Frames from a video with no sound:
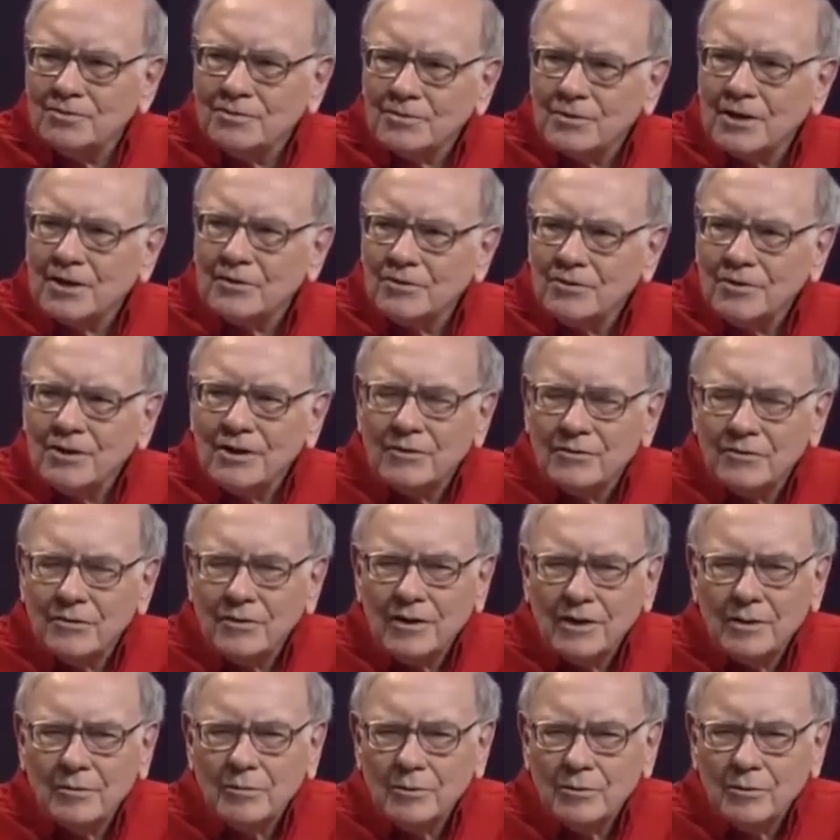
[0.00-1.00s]

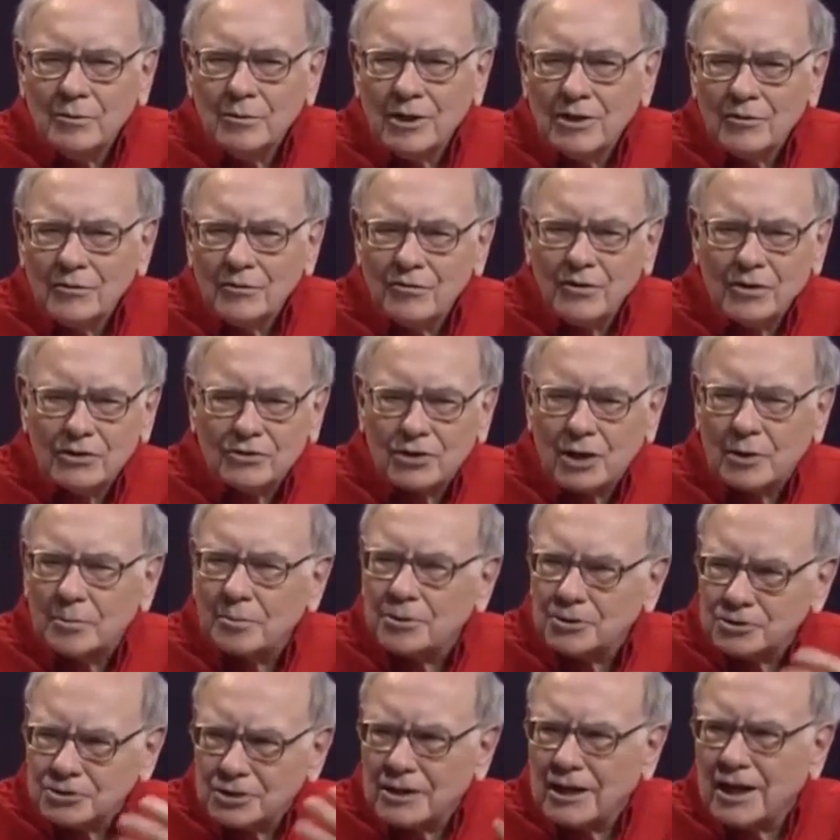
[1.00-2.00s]
it fits our
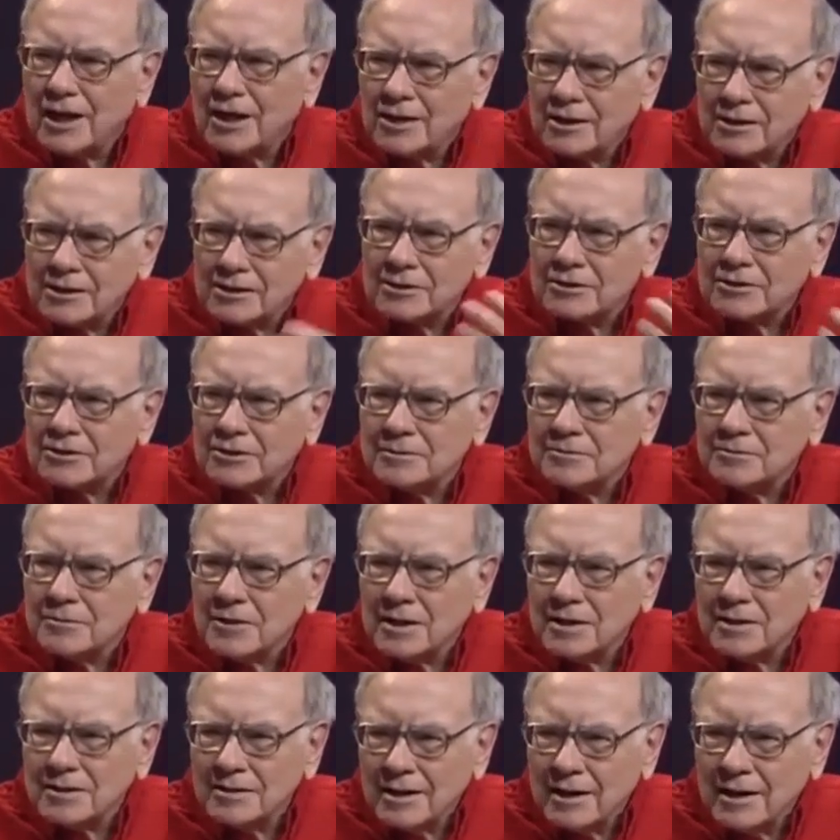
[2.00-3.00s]
personalities
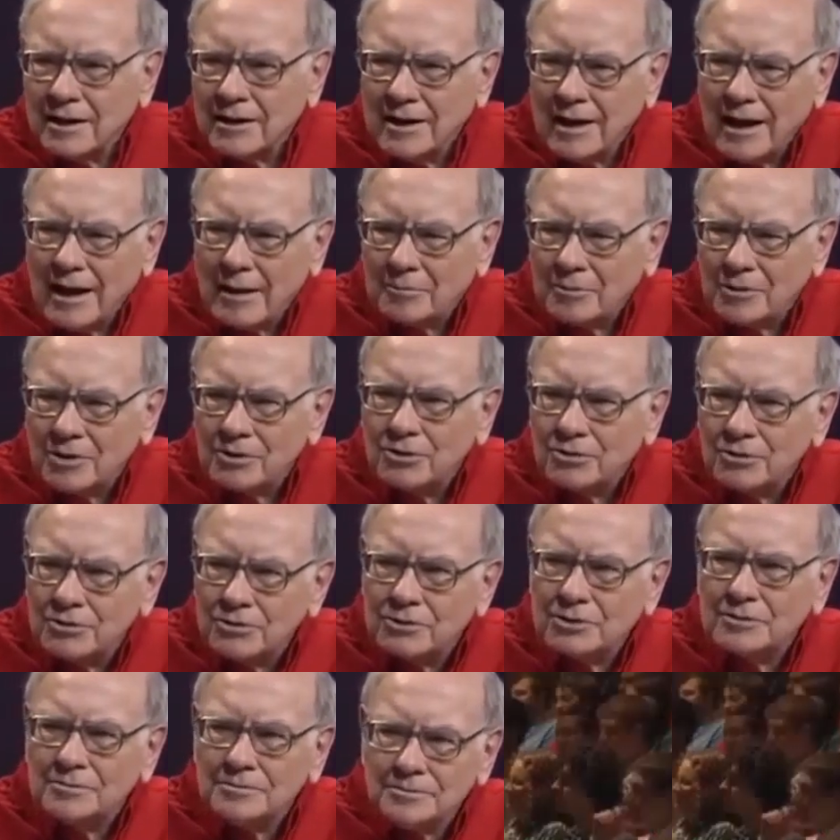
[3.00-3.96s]
and aptitudes.